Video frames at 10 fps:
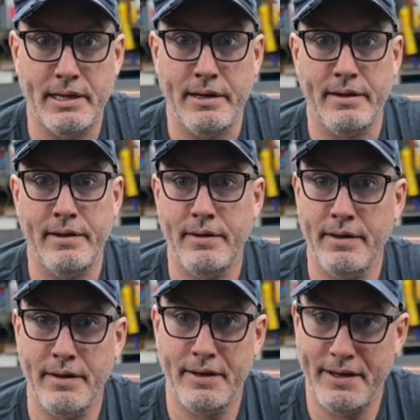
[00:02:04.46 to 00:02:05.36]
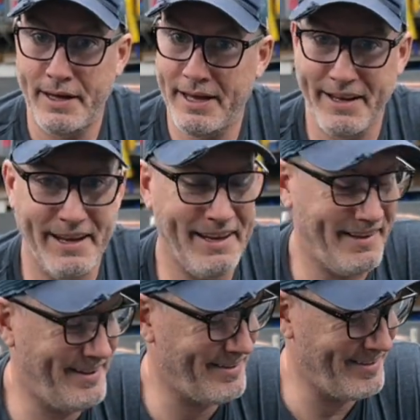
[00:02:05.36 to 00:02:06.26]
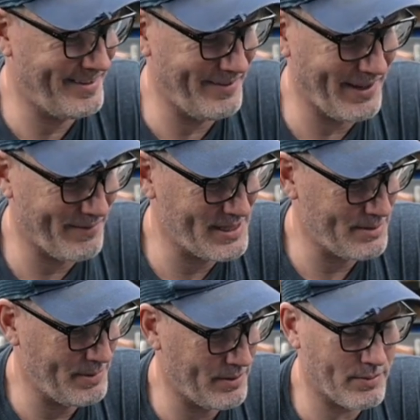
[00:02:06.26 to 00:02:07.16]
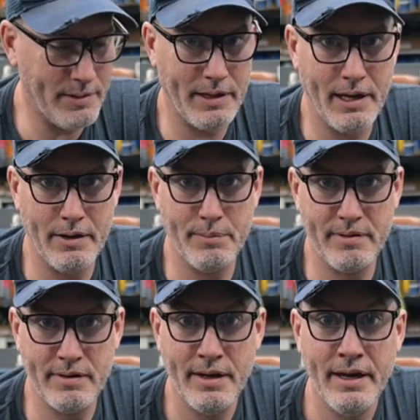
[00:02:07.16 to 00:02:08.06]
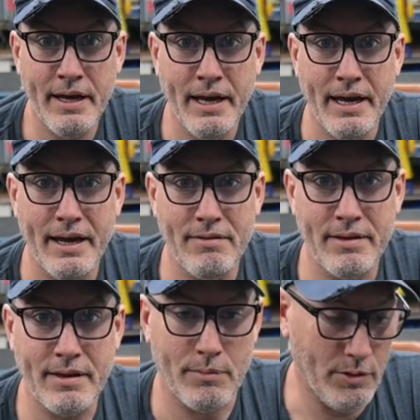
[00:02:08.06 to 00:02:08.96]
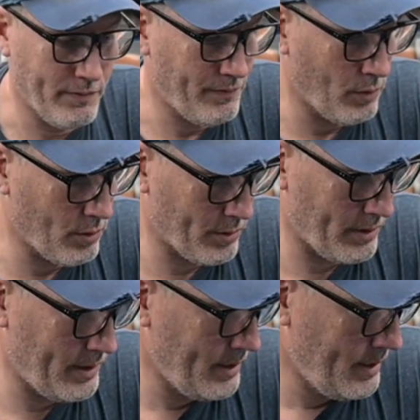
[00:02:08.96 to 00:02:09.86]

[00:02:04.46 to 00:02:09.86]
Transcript: that it doesn't seem like much, but it really helps everything move forward.